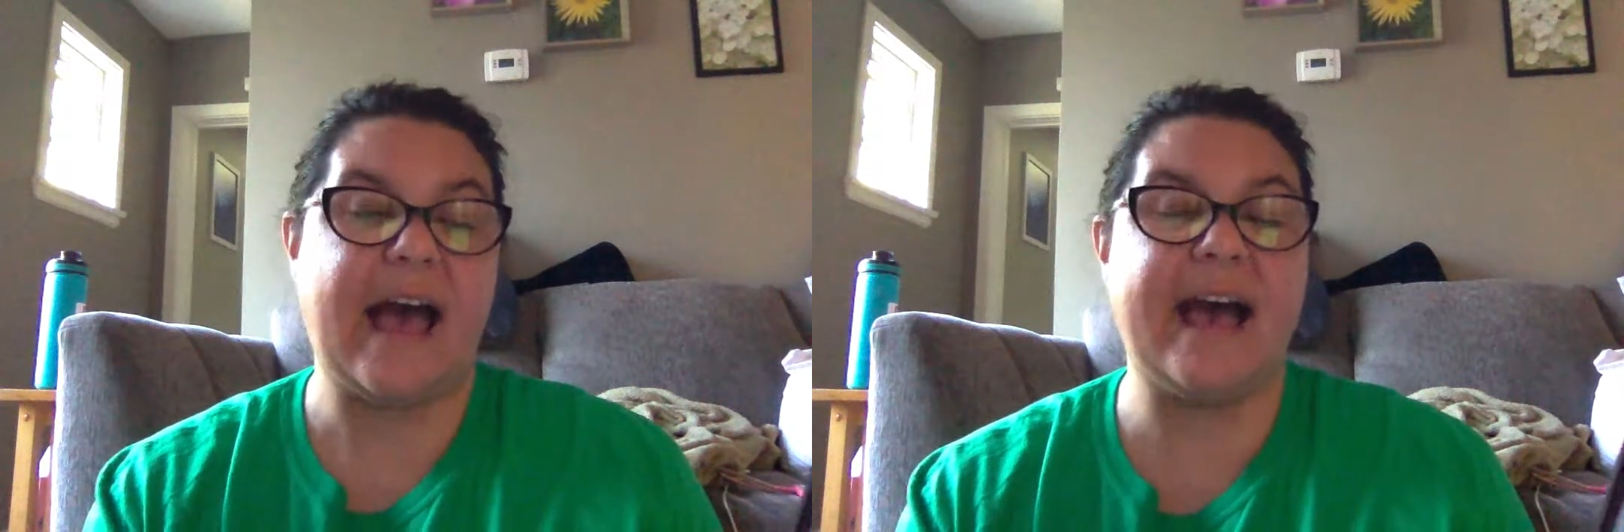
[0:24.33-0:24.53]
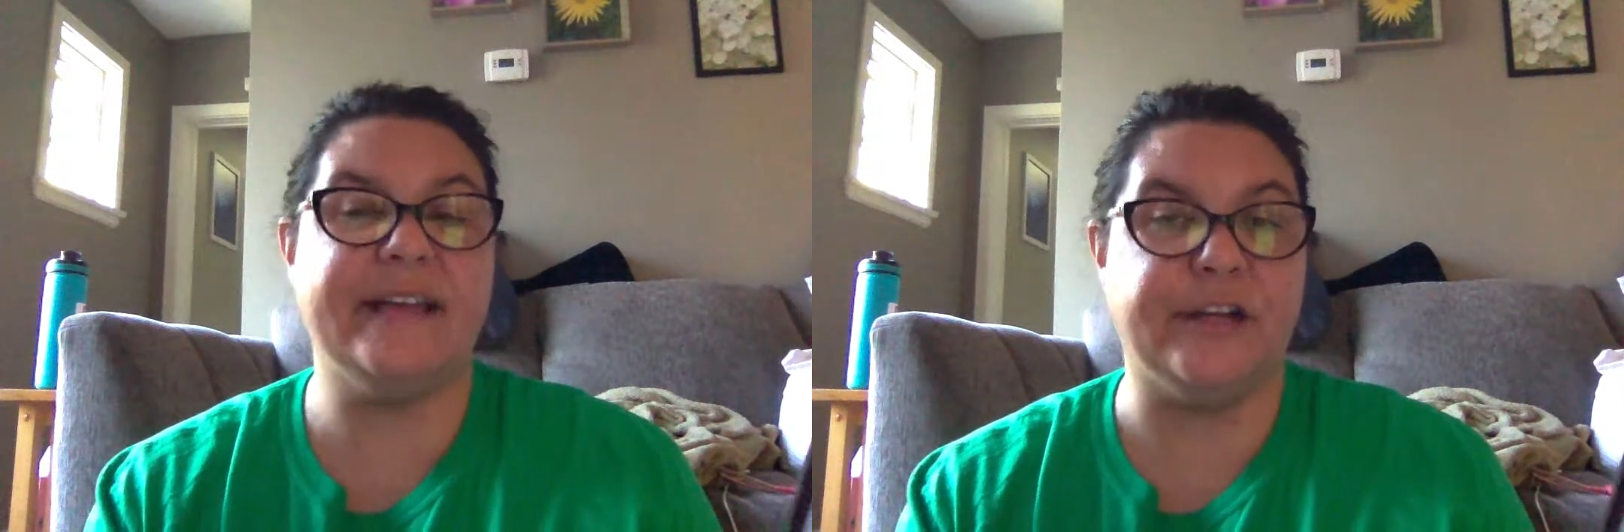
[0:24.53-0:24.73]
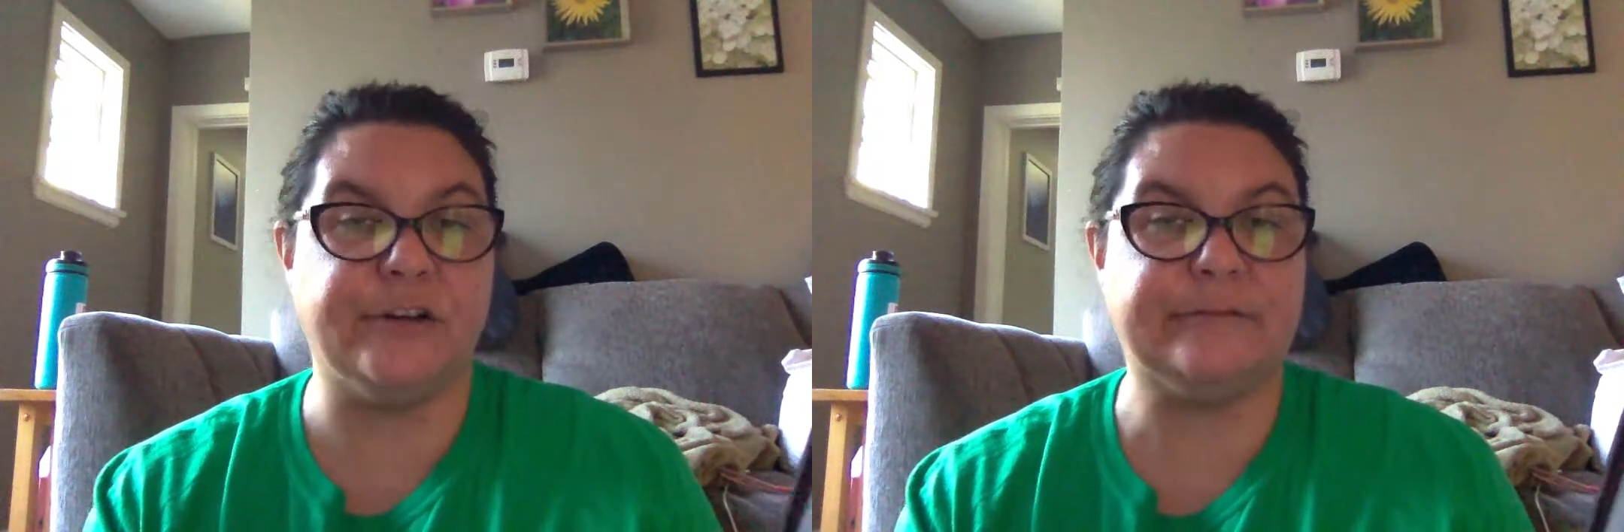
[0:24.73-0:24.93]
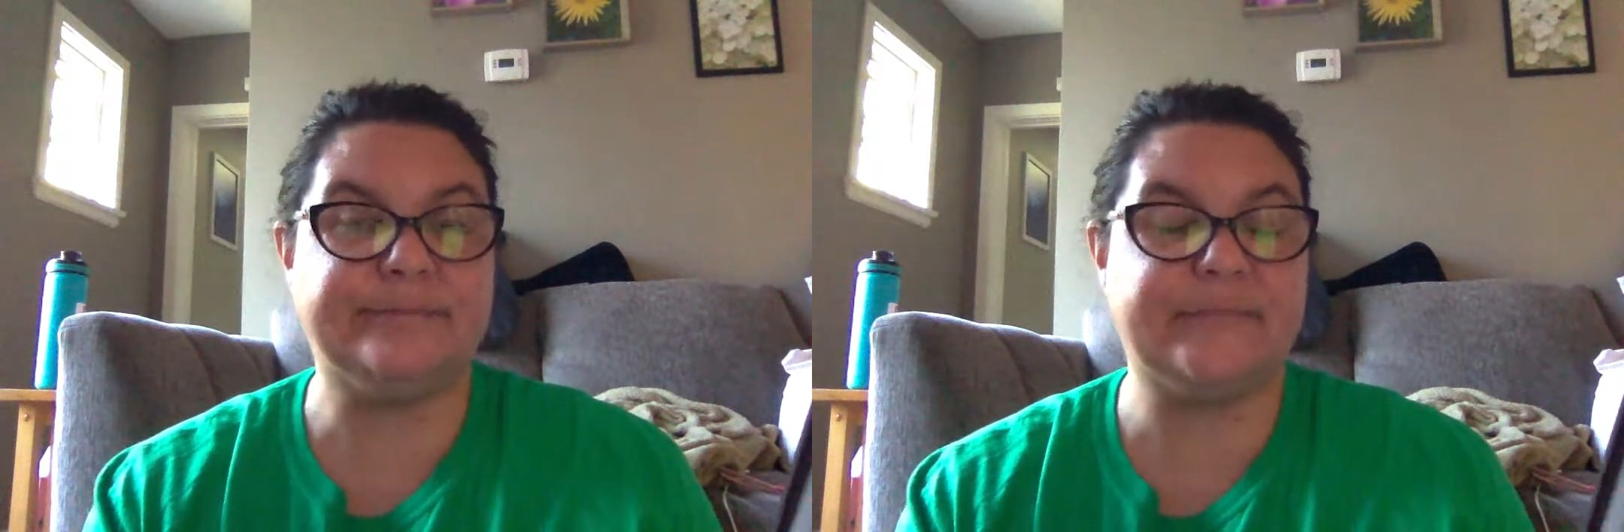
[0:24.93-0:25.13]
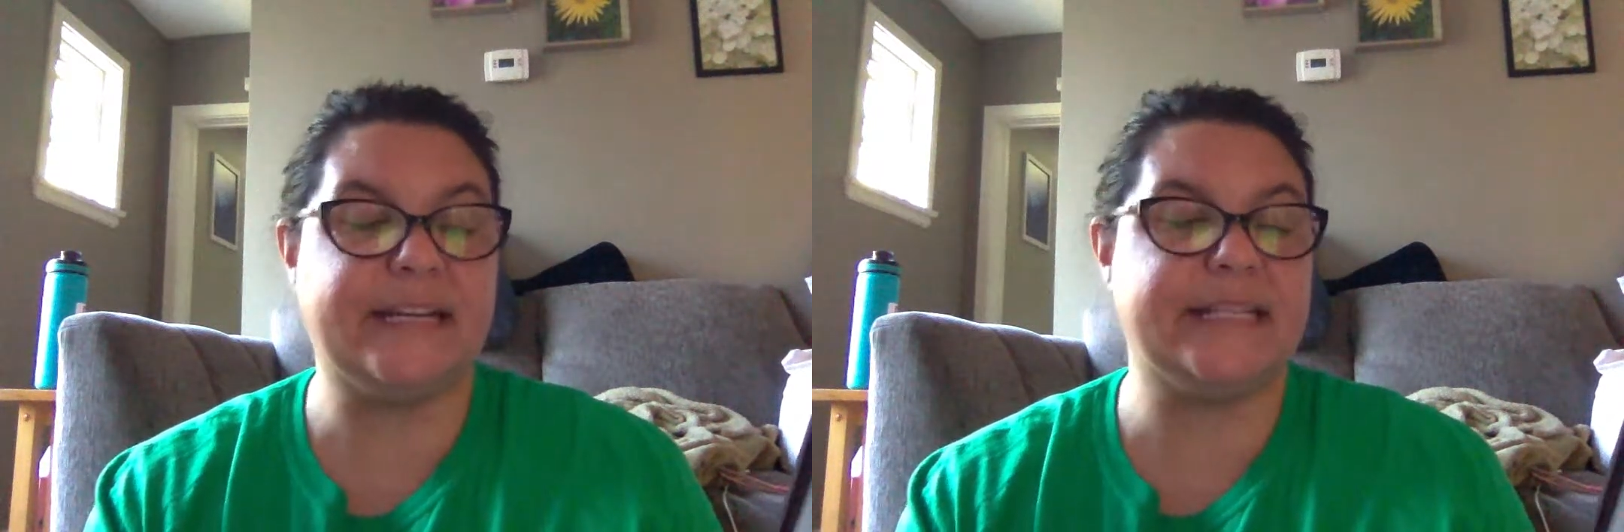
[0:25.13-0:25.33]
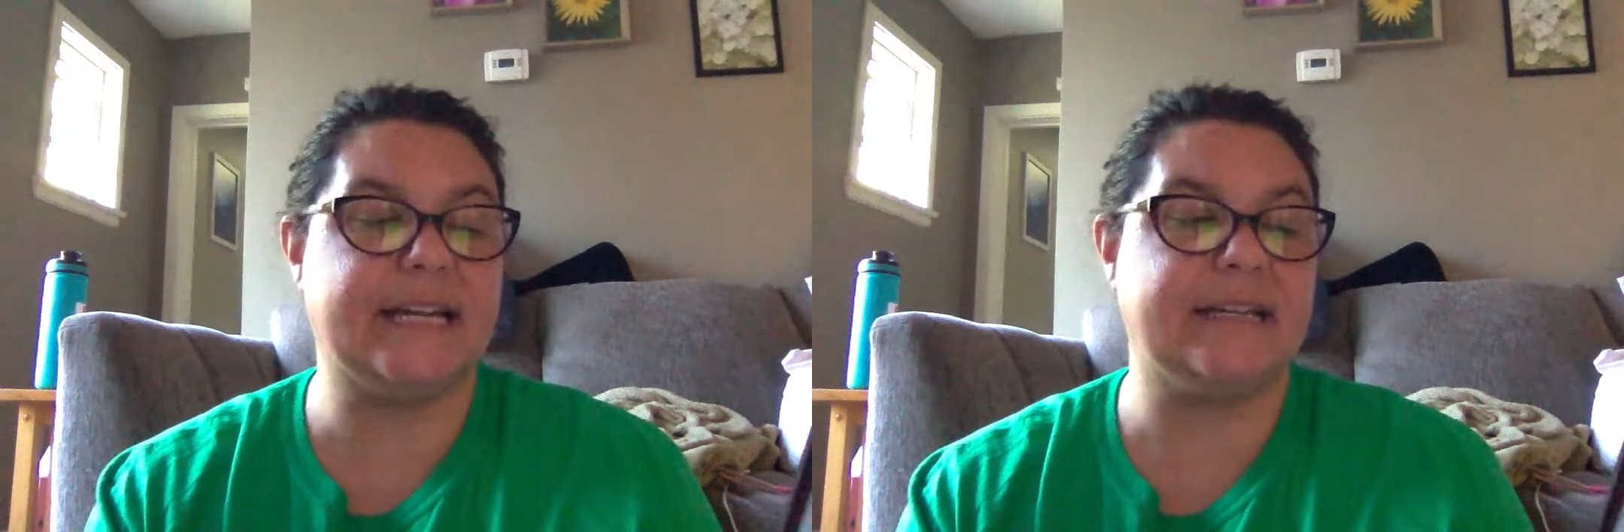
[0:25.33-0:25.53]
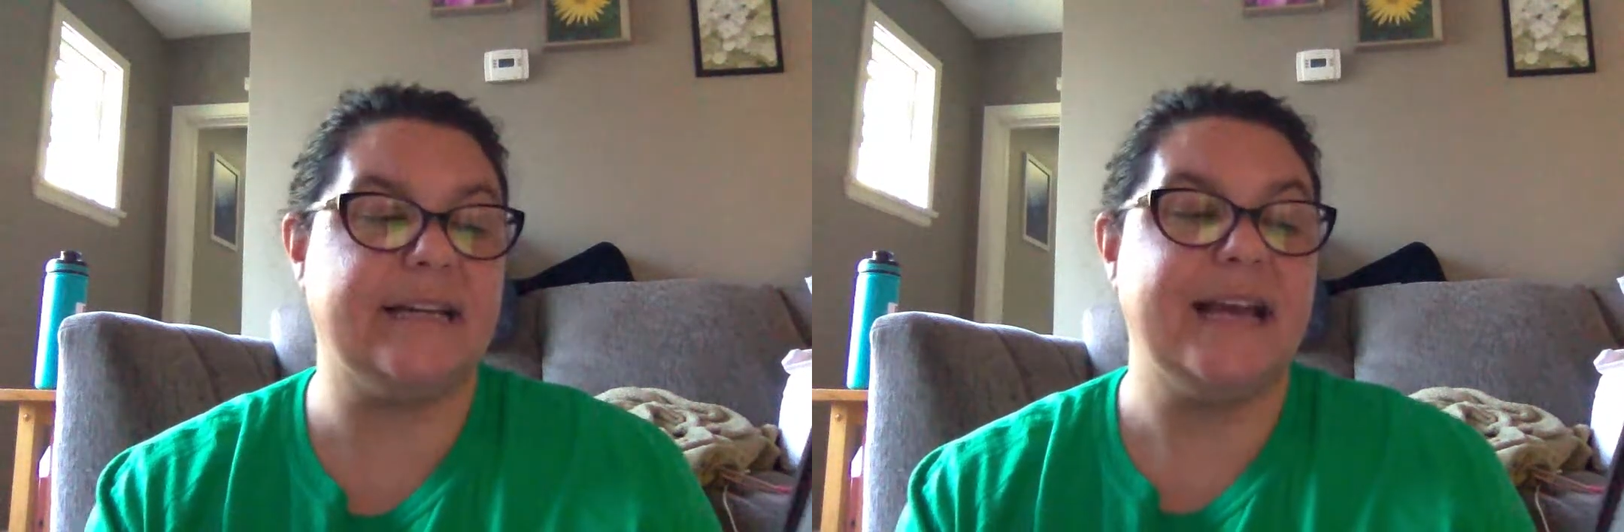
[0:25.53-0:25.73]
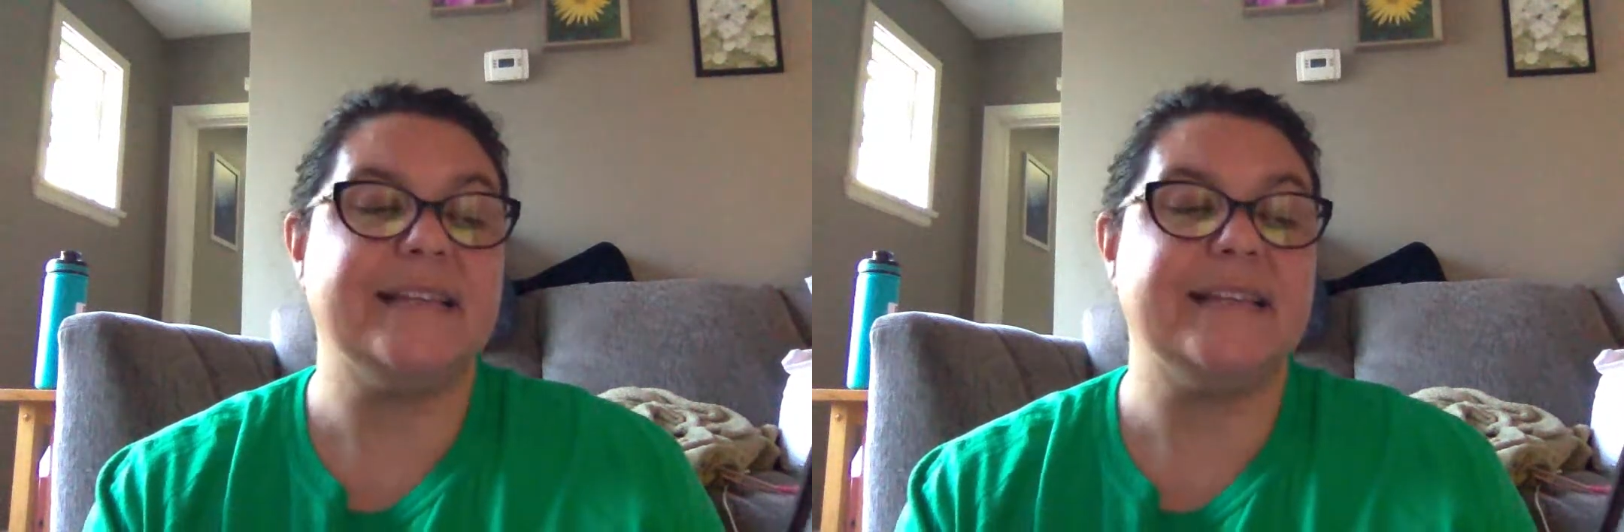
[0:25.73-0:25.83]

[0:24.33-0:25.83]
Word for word: I know, I said.